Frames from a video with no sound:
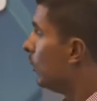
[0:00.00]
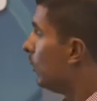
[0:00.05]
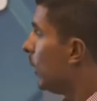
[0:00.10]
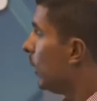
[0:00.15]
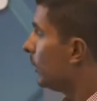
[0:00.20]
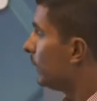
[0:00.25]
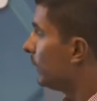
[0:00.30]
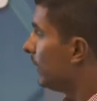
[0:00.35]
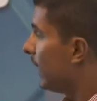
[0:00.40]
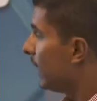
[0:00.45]

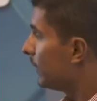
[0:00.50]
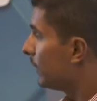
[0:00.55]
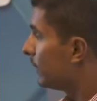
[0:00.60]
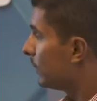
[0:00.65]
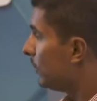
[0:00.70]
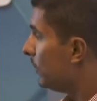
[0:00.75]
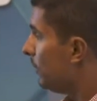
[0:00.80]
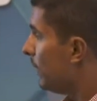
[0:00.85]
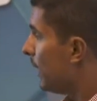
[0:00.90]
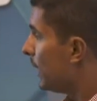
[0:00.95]
Our
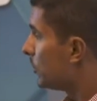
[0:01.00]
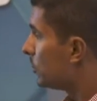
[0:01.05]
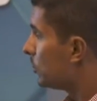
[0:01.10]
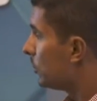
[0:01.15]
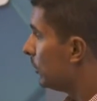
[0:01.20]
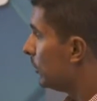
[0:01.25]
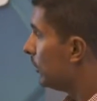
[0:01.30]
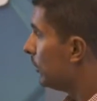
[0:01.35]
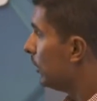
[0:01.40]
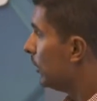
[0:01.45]
tester
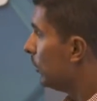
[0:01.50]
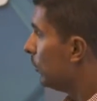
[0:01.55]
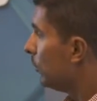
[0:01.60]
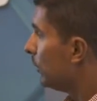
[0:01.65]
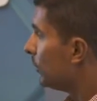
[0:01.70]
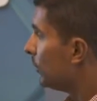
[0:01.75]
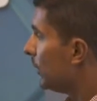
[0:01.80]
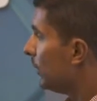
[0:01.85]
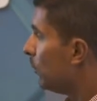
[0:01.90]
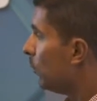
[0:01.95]
measured
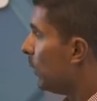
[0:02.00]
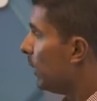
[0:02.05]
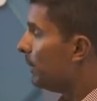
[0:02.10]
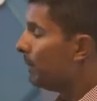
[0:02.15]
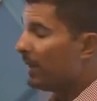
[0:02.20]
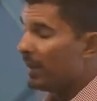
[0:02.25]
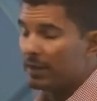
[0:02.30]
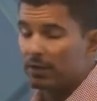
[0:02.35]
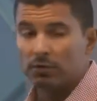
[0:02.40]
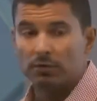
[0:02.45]
within
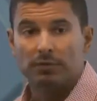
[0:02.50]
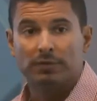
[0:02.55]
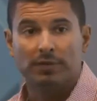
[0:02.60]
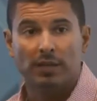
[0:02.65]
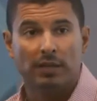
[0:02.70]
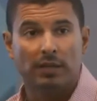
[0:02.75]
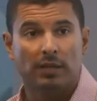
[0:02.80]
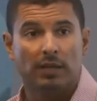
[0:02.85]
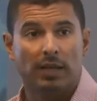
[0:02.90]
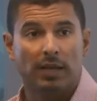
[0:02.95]
1
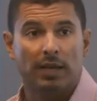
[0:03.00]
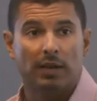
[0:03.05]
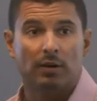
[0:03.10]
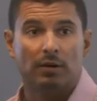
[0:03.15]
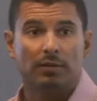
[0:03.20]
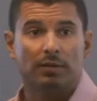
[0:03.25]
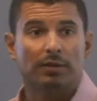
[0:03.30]
microsecond error.